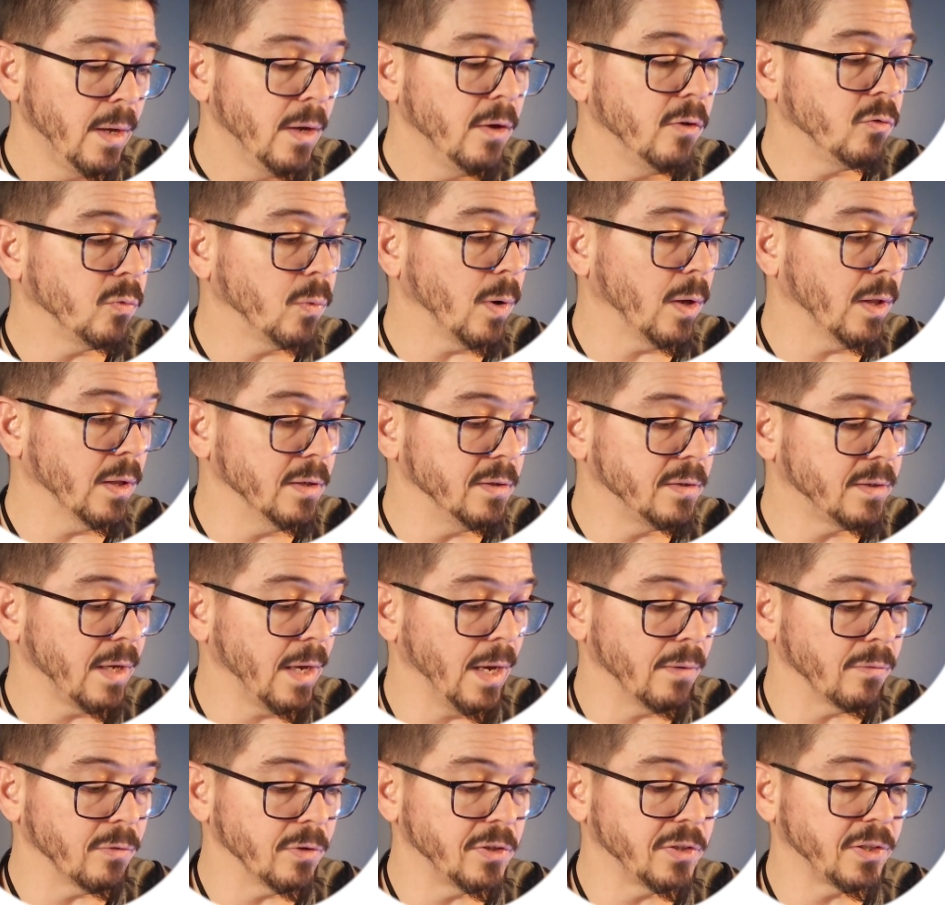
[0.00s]
as well as
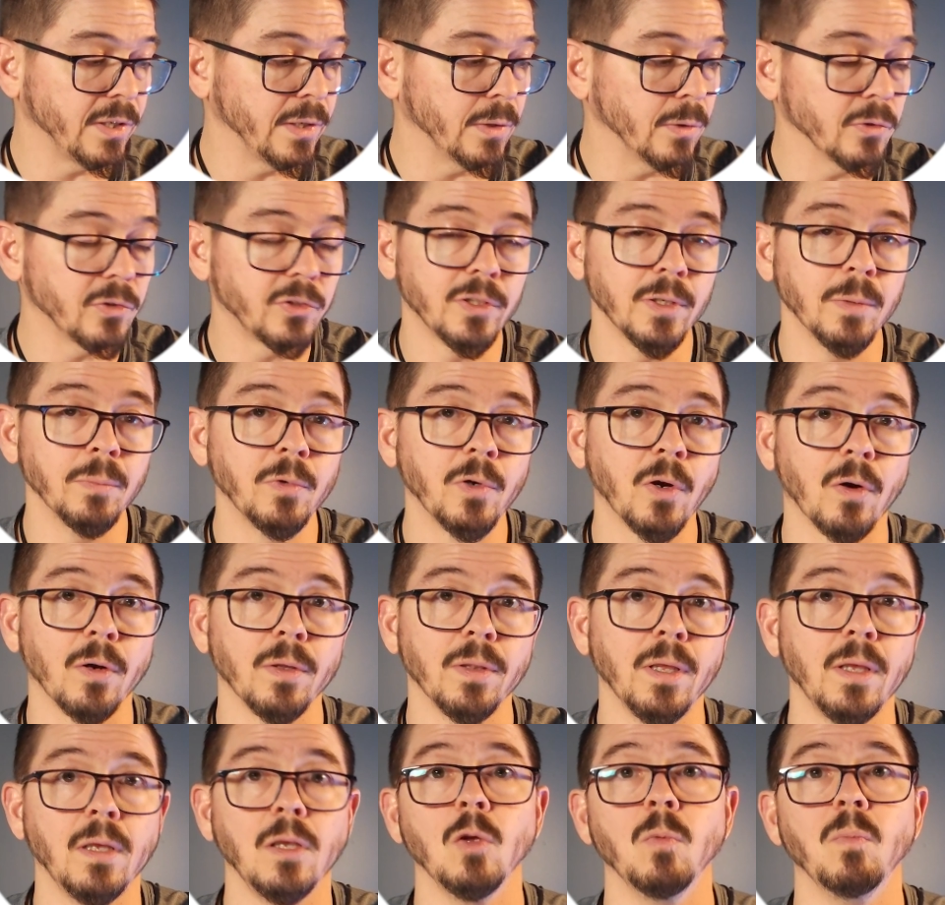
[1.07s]
every single SIM
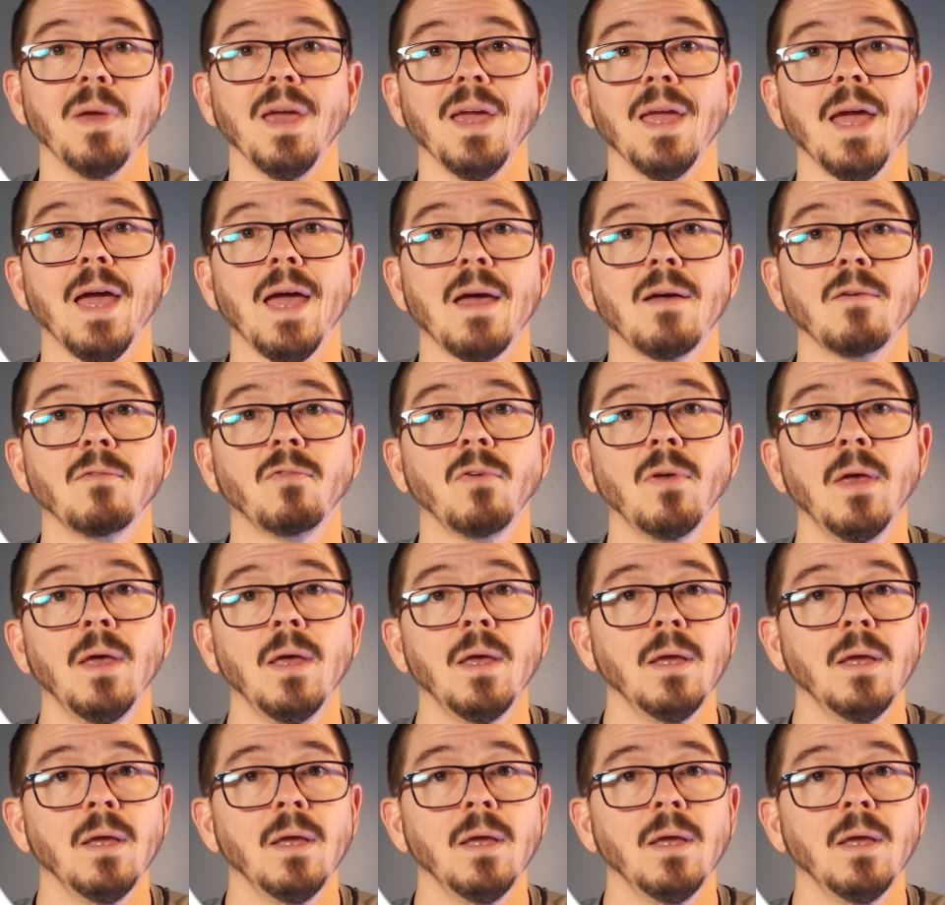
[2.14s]
card that you may have.